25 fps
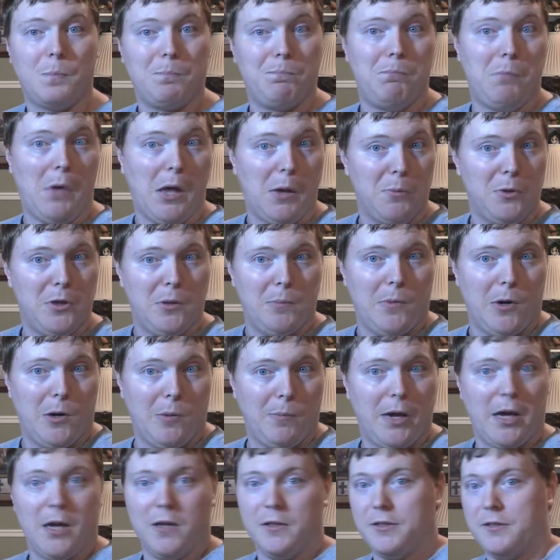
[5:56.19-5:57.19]
maybe the
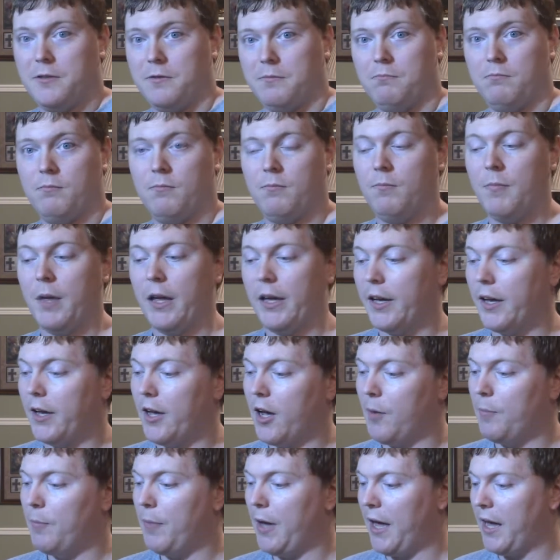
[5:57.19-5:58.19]
Mermails make a
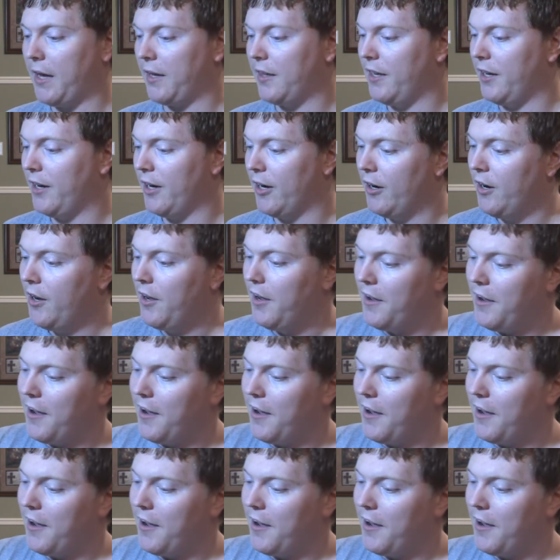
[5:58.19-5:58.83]
comeback here.